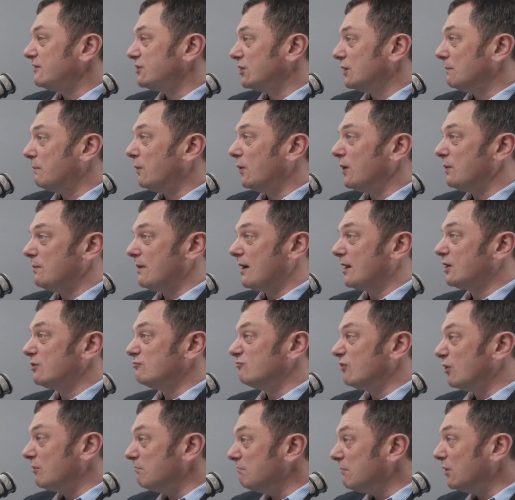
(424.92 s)
to the point where I
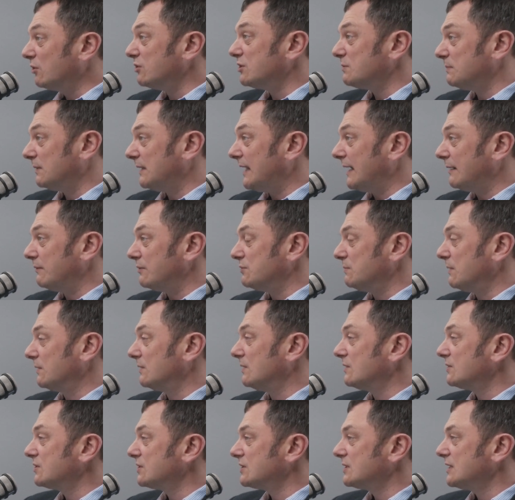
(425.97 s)
can run multiple language
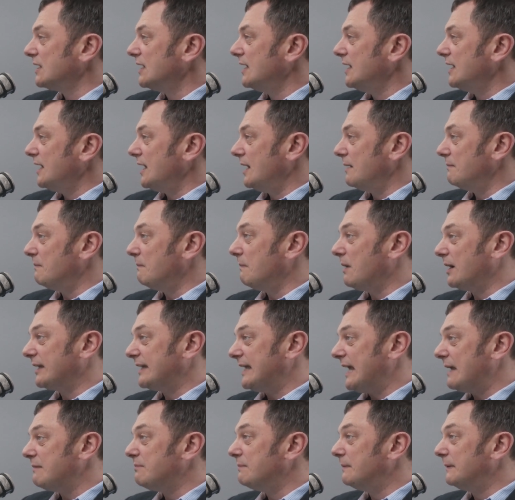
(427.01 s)
models. My
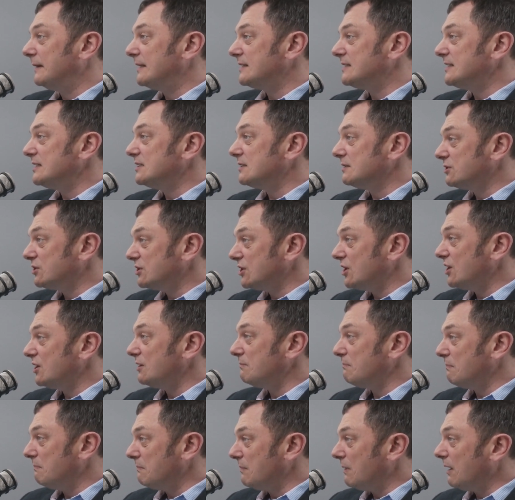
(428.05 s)
capability to
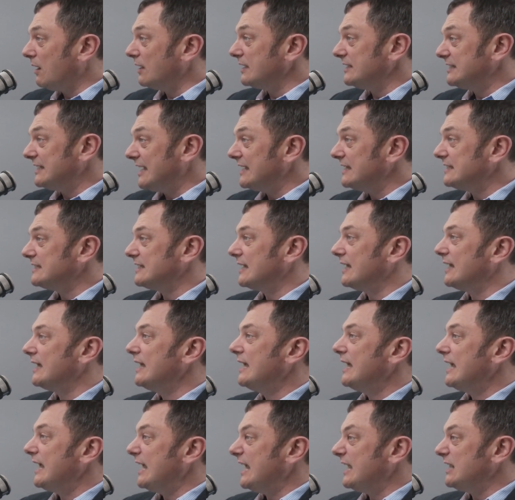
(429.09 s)
turn my data
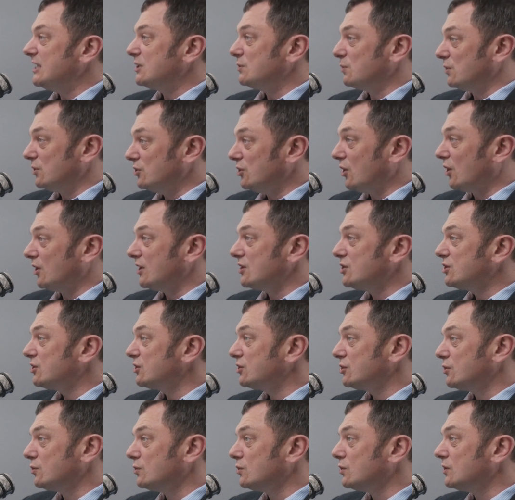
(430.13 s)
into a knowledge
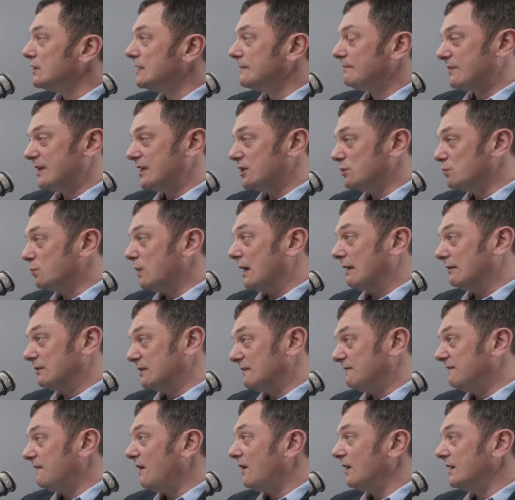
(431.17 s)
store is well
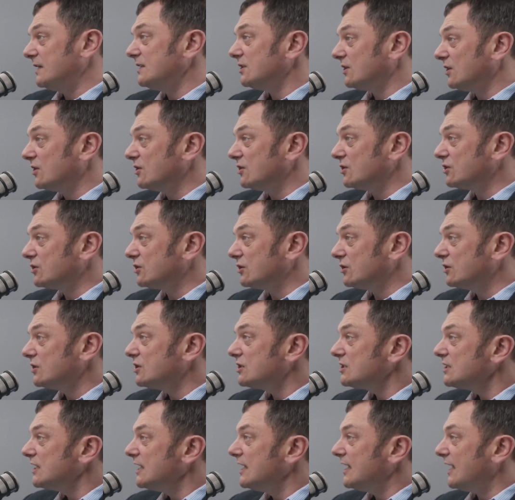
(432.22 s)
defined and
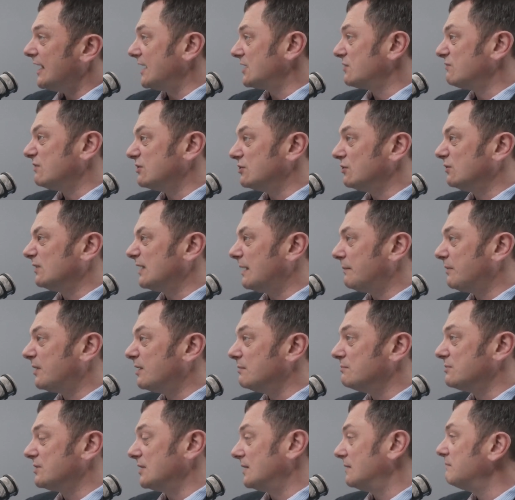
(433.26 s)
understood, and as a result, that
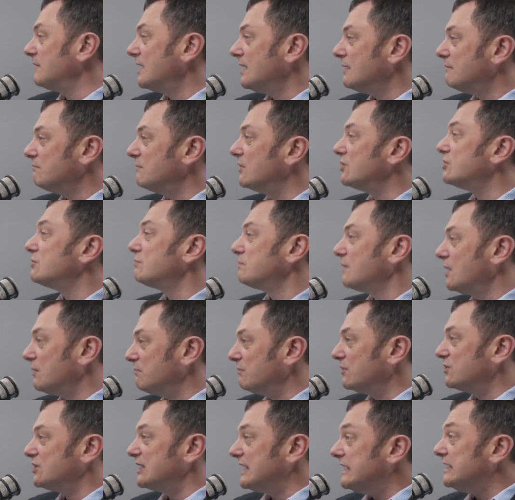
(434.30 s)
becomes a much
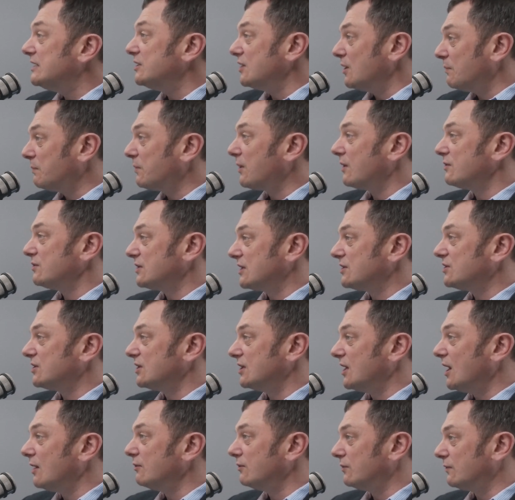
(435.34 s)
easier process to
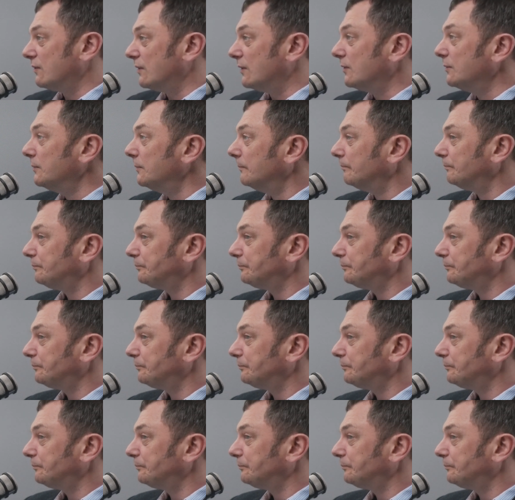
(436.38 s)
go through.